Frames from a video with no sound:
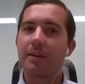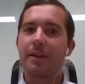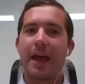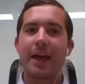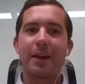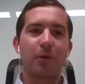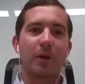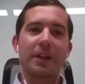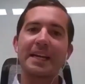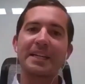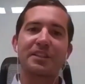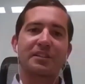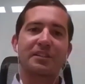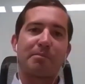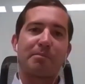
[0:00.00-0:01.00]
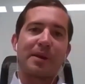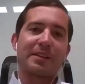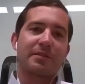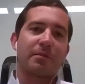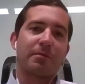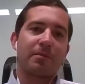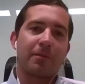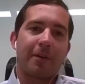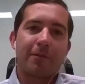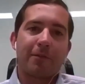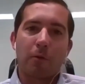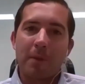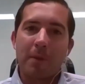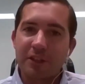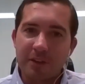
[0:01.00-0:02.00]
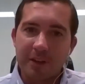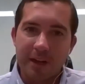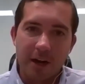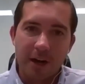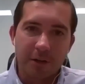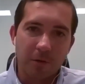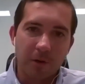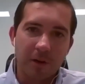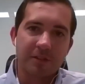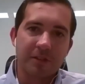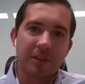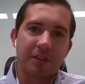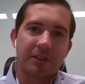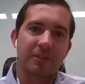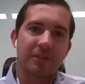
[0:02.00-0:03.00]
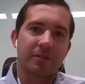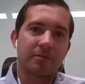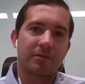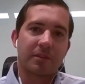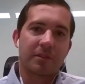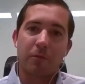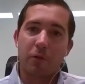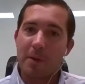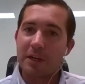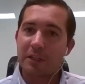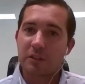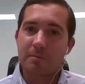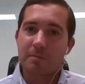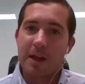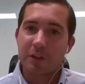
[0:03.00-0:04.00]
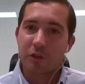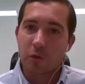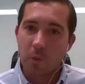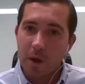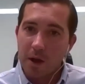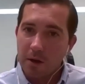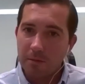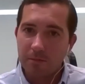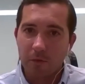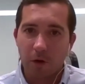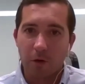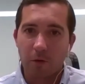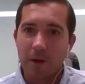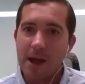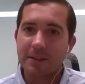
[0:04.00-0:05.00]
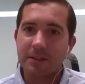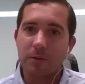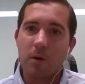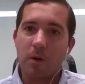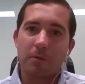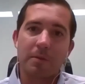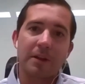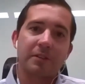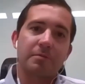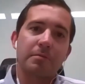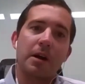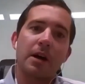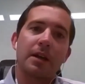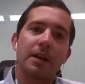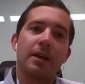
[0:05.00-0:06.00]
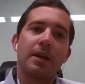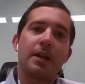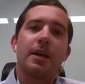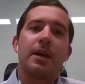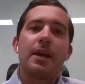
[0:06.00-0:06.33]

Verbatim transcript: And really, it just depends on formation characteristics. Some formations might swell or react to water-based mud.